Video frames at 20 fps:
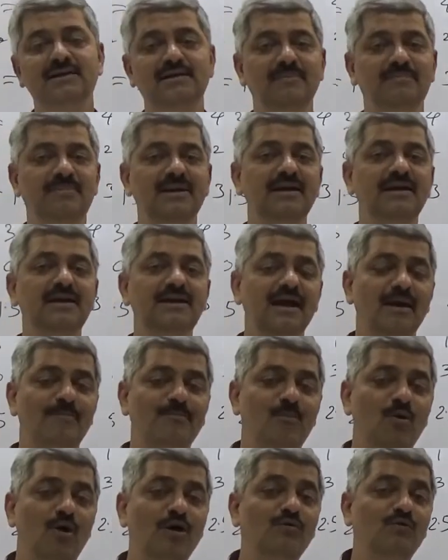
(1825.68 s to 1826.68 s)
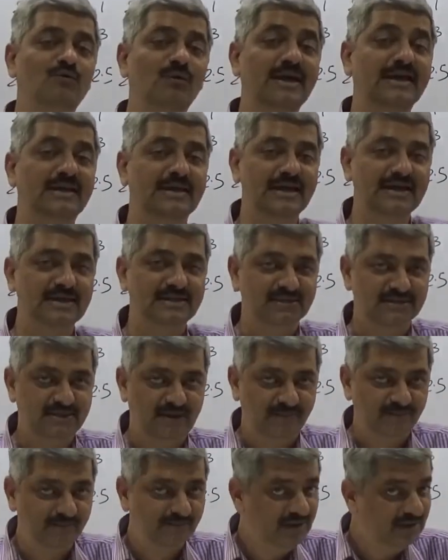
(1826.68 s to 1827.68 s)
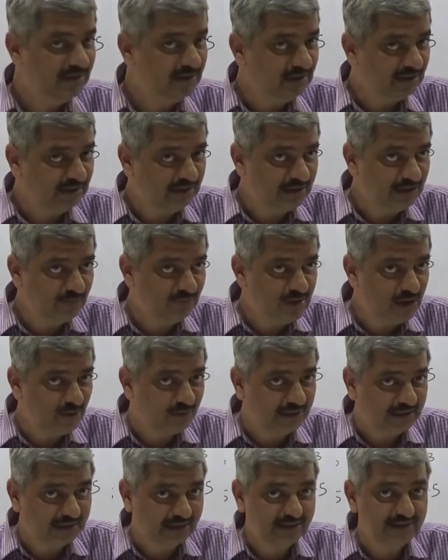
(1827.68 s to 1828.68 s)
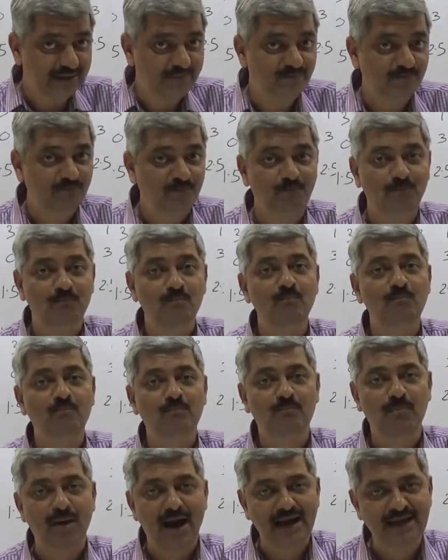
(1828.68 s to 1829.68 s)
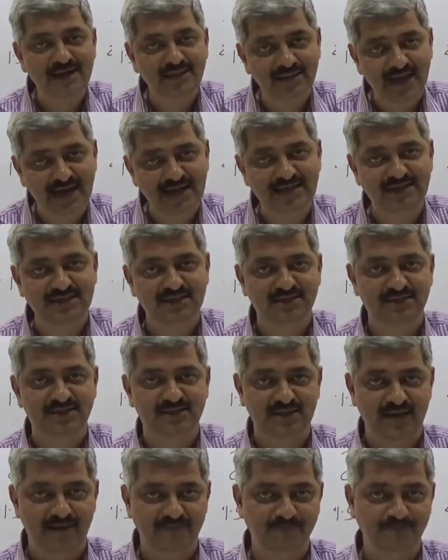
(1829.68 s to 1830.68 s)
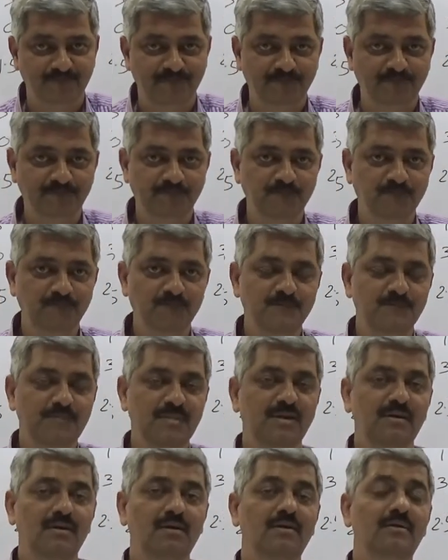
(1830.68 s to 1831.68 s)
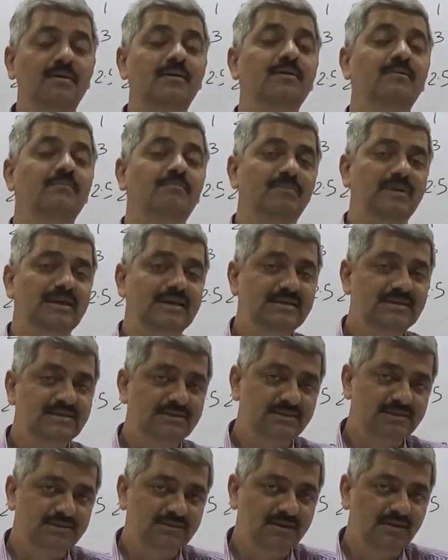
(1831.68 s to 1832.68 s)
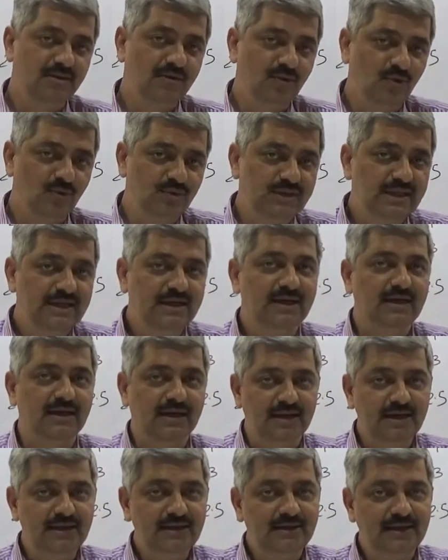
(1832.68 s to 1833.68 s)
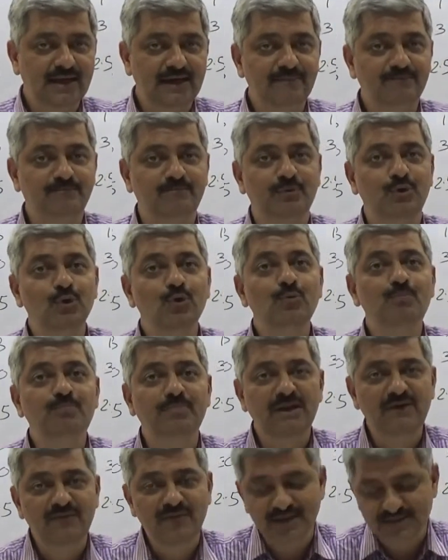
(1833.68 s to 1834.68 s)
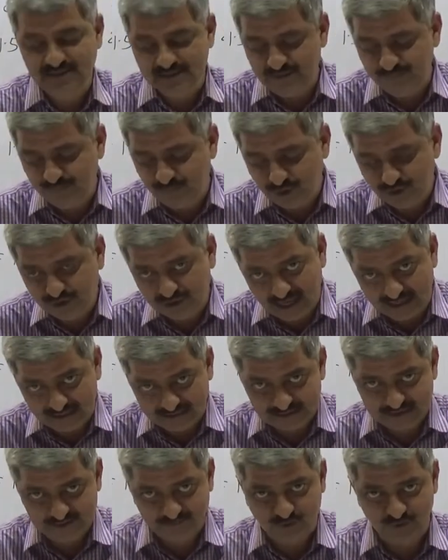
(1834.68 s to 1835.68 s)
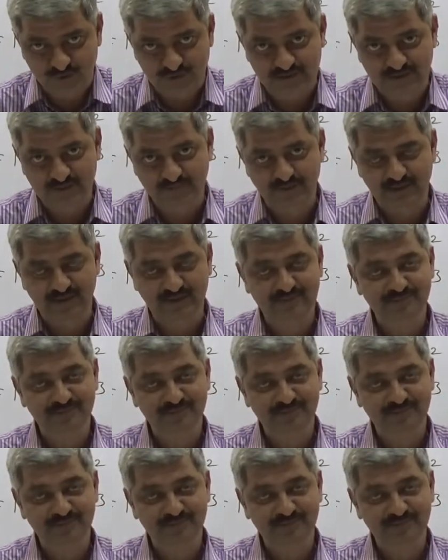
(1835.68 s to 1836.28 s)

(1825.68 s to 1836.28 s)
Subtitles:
depending upon weighted sum. Here we have taken a finite sum, means only current and few previous inputs are responsible.